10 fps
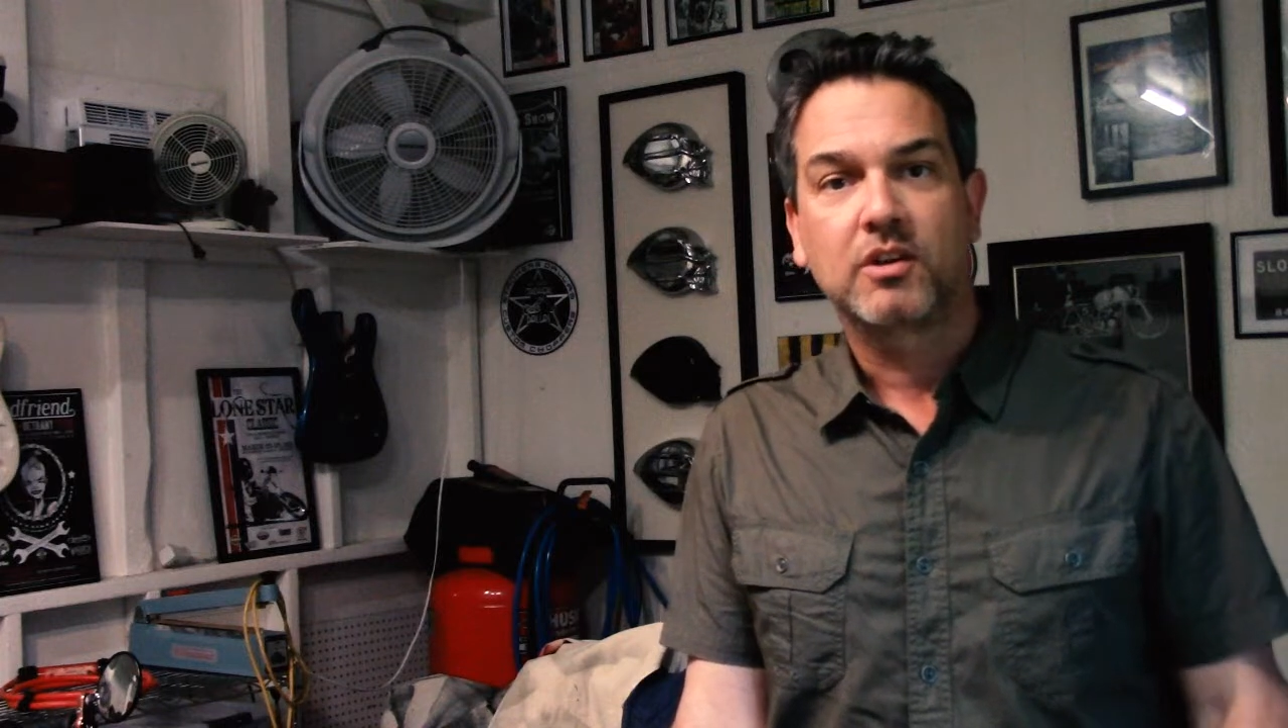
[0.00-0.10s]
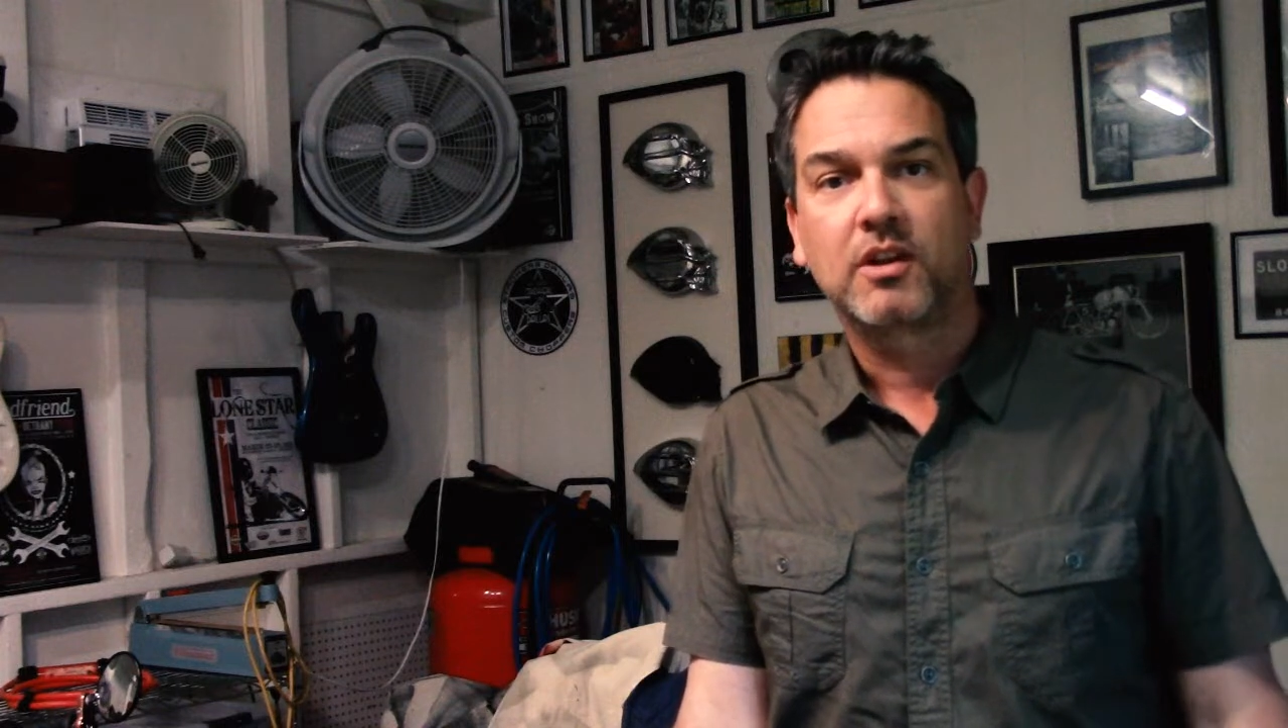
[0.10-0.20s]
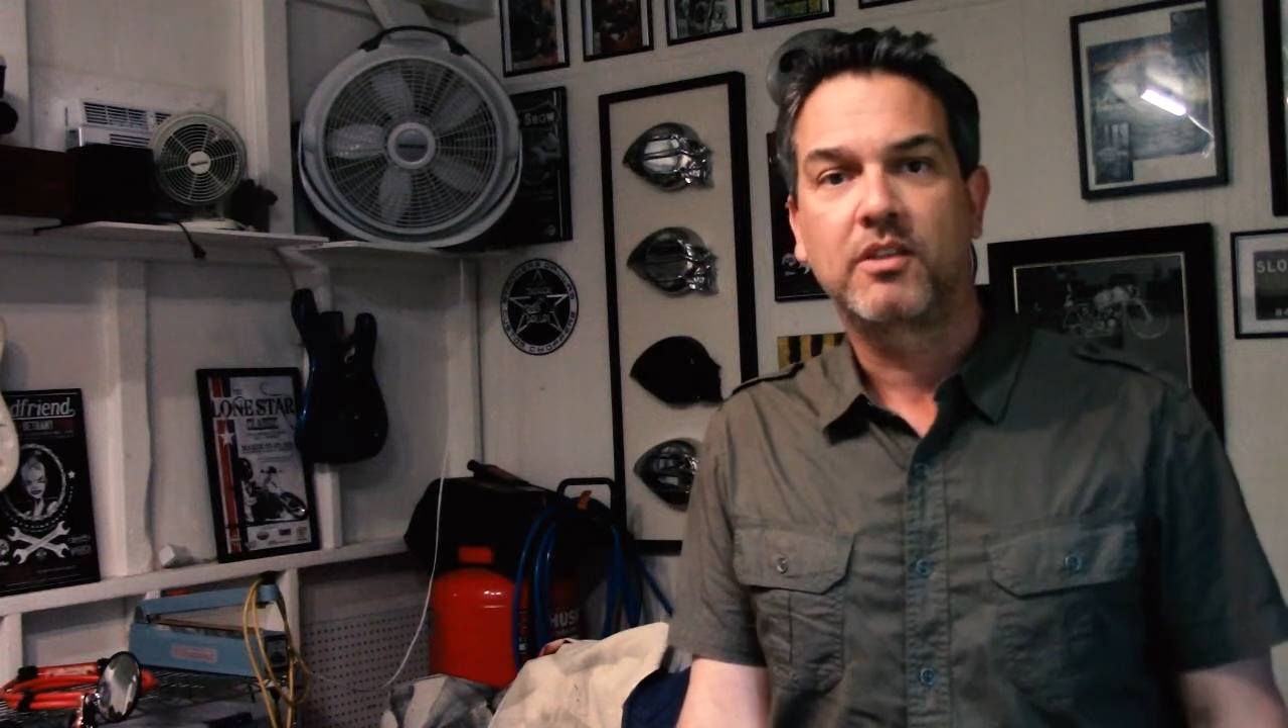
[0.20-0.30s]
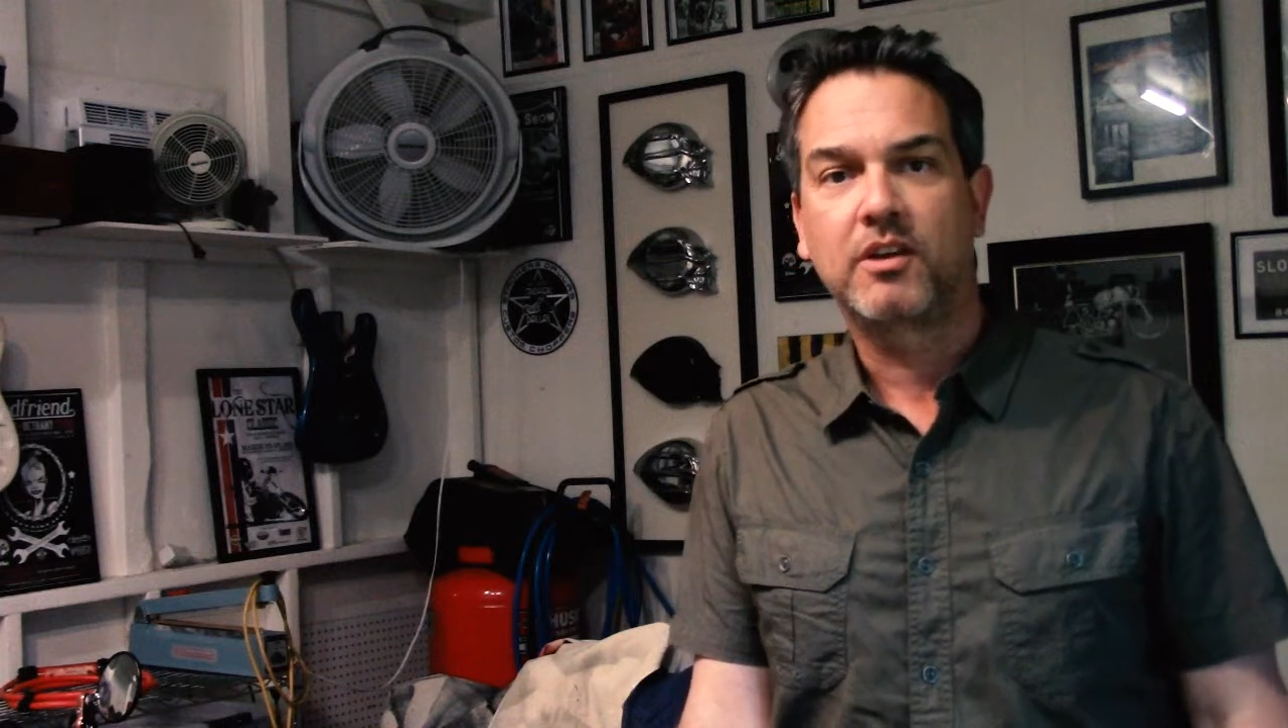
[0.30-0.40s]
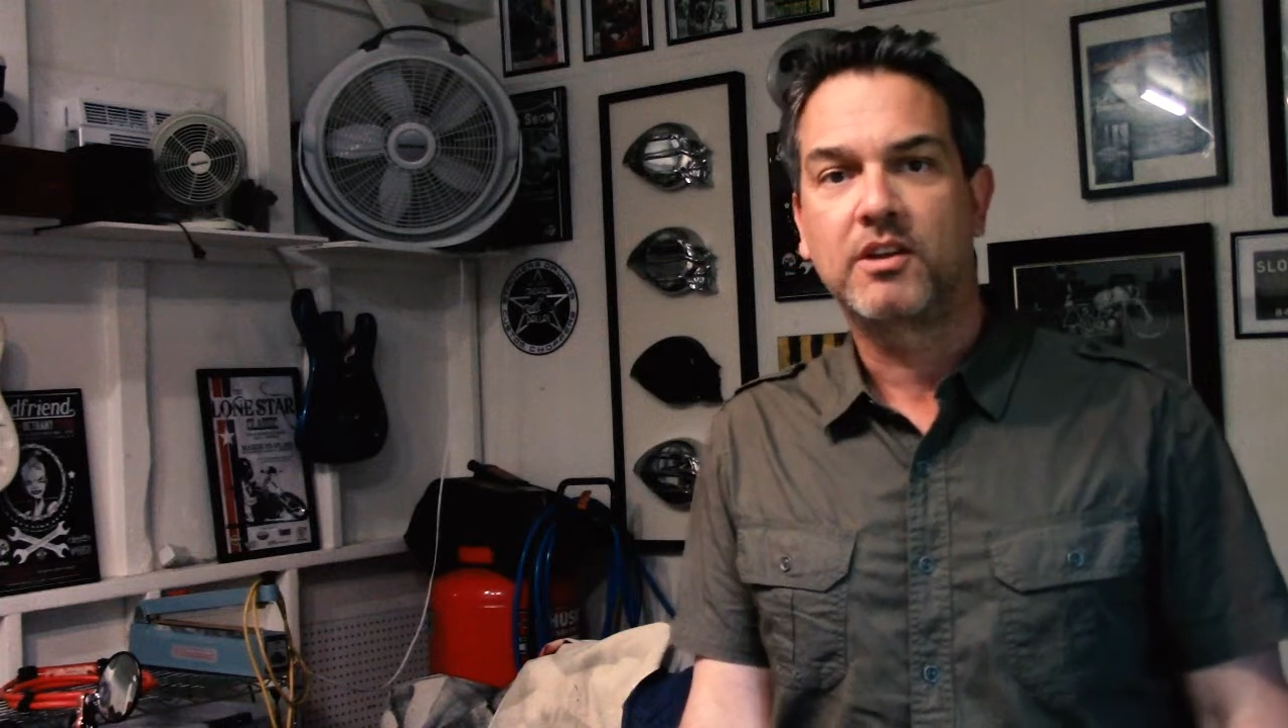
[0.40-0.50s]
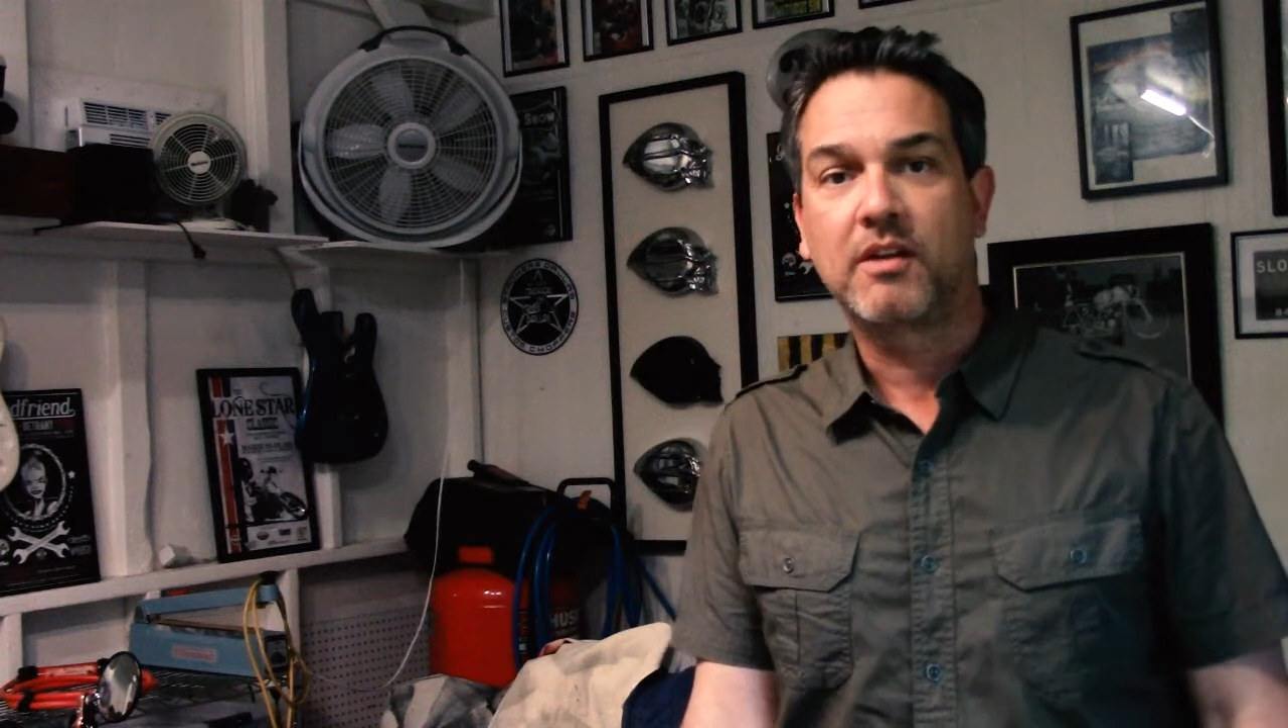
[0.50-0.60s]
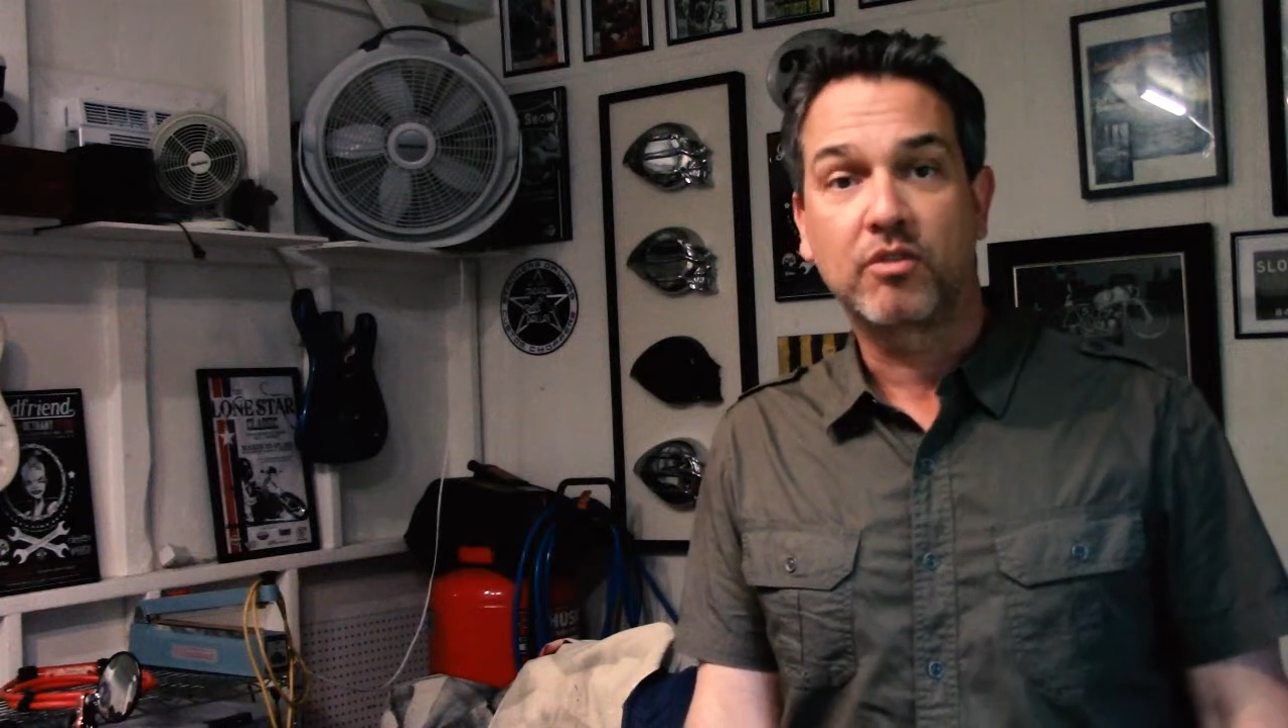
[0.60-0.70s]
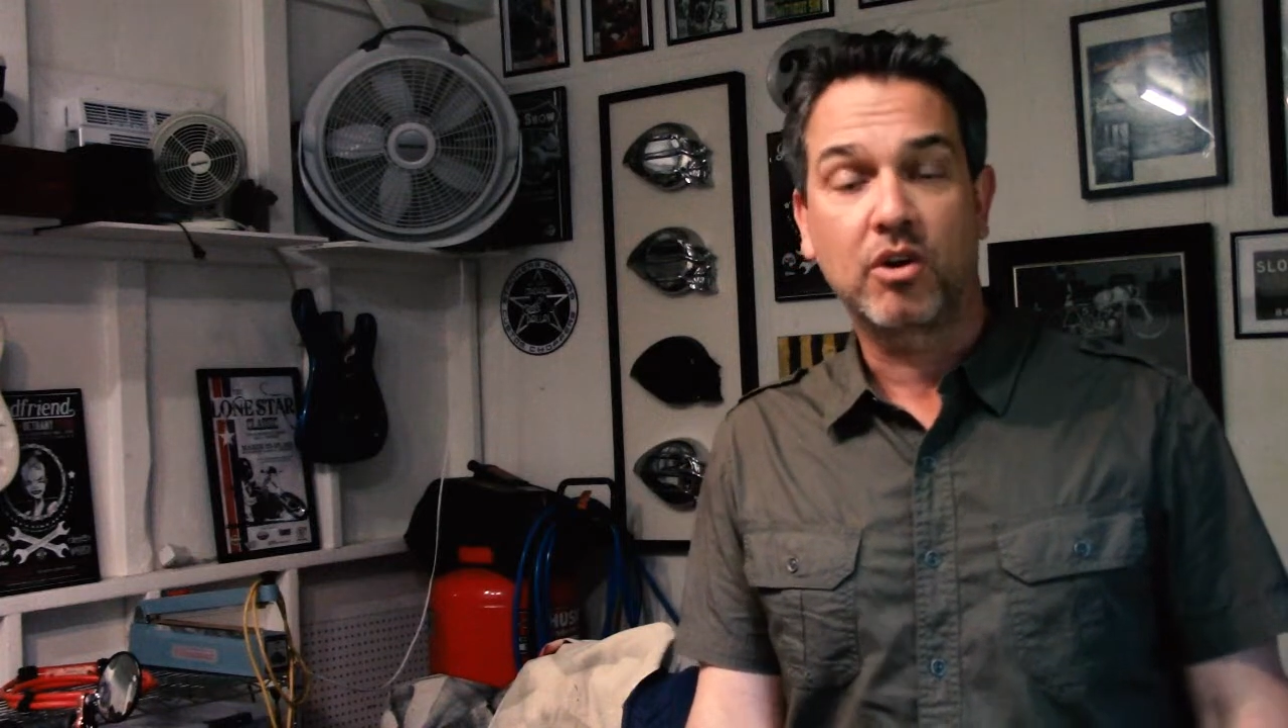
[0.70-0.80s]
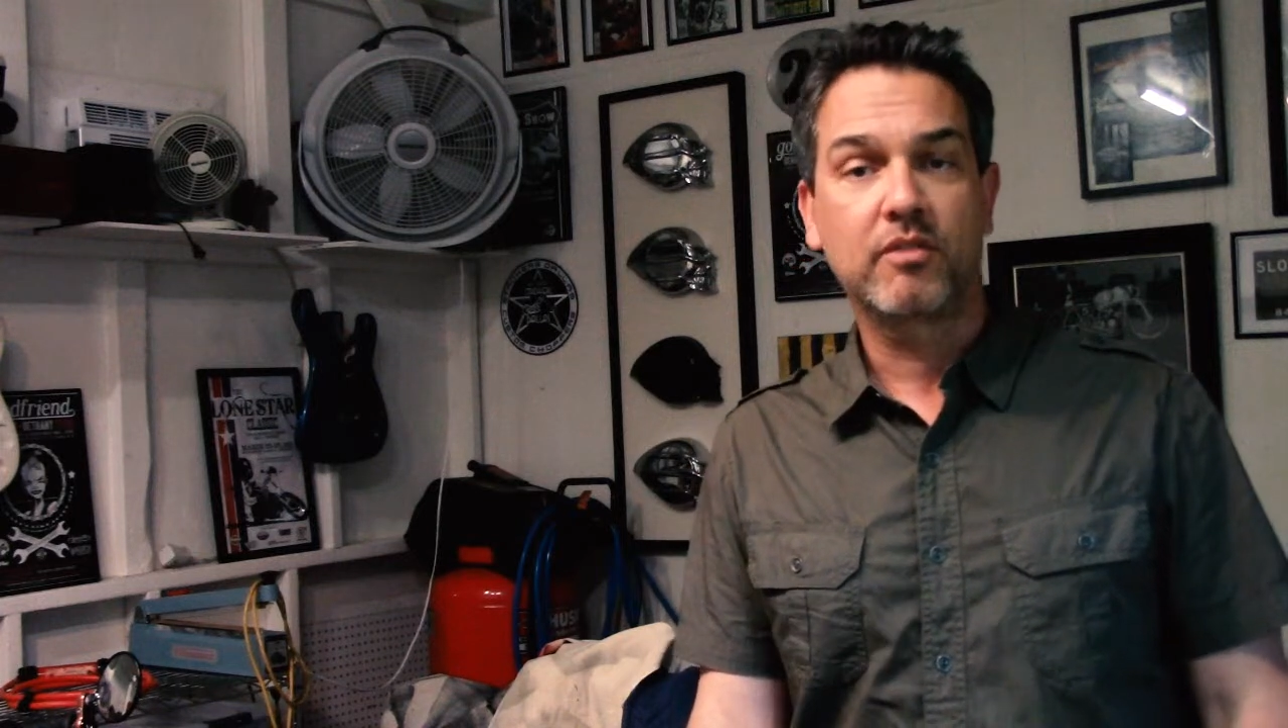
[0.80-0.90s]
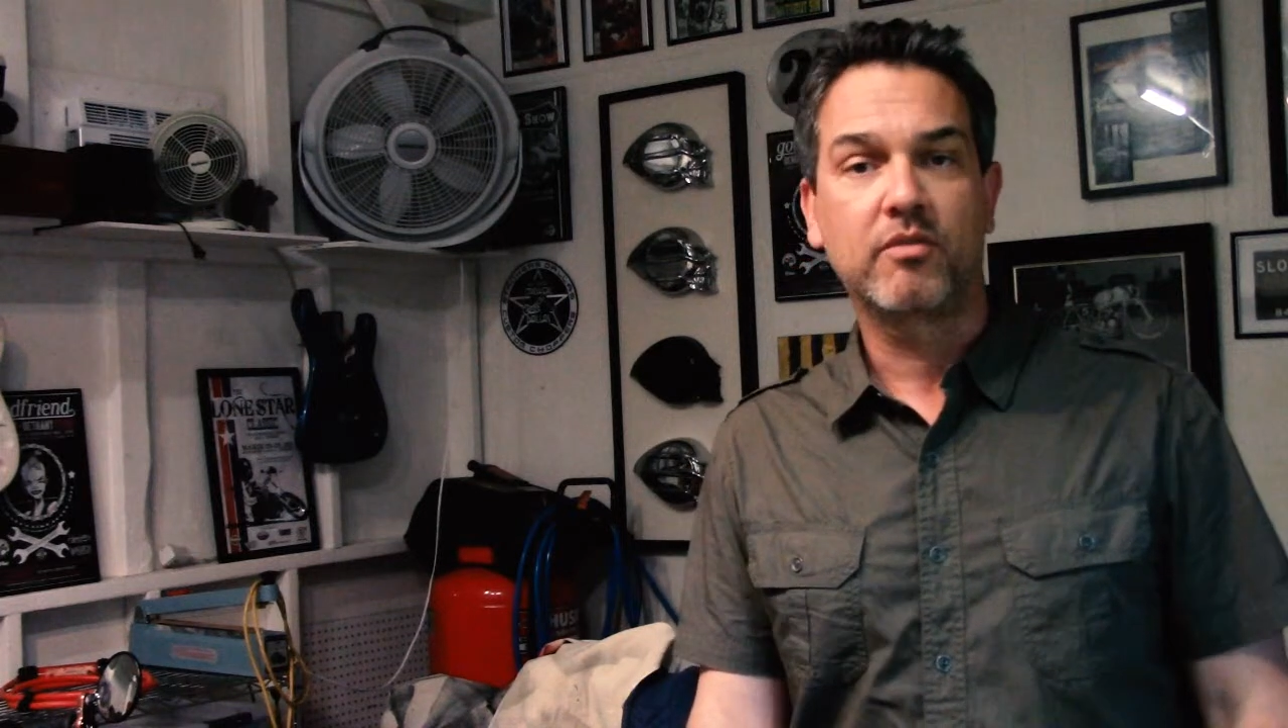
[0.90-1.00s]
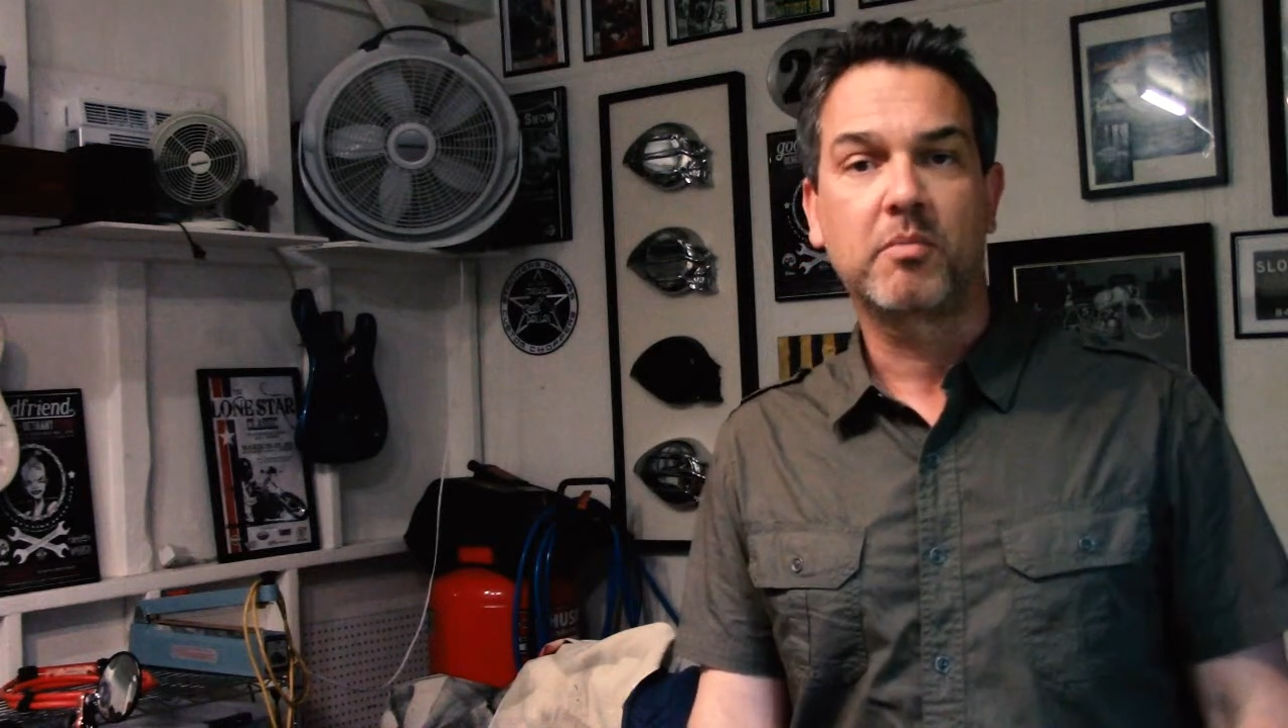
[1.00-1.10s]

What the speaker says: And they had never heard of it